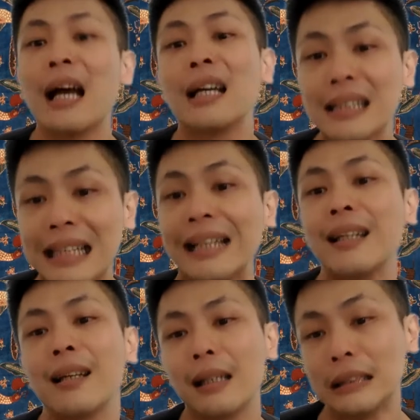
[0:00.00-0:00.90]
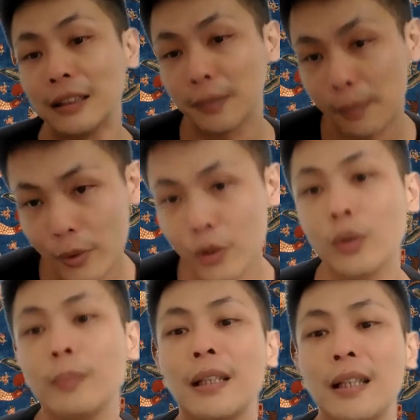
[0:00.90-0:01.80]
aesthetic and
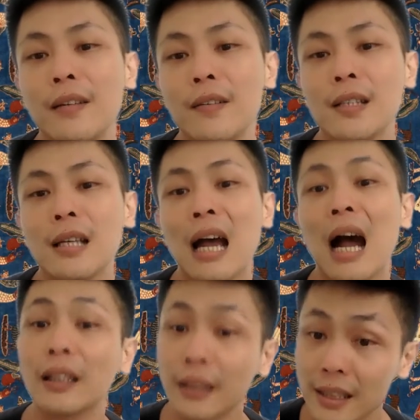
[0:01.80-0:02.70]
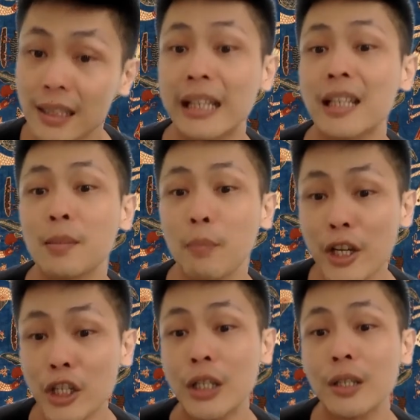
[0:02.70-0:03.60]
spiritual beliefs, artistic
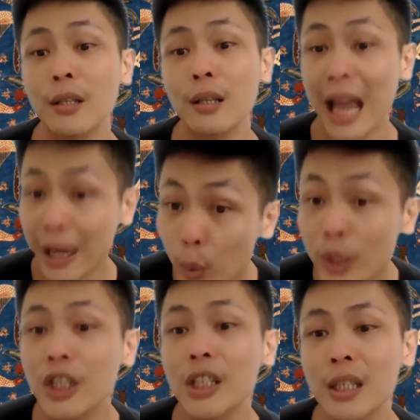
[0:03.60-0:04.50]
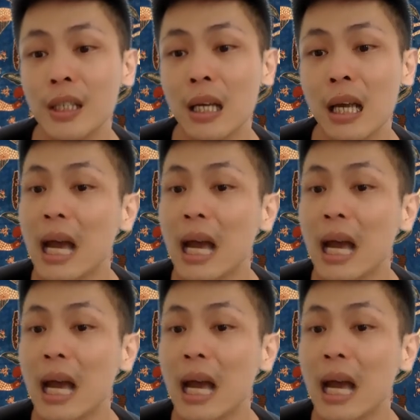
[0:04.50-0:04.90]
expression, languages,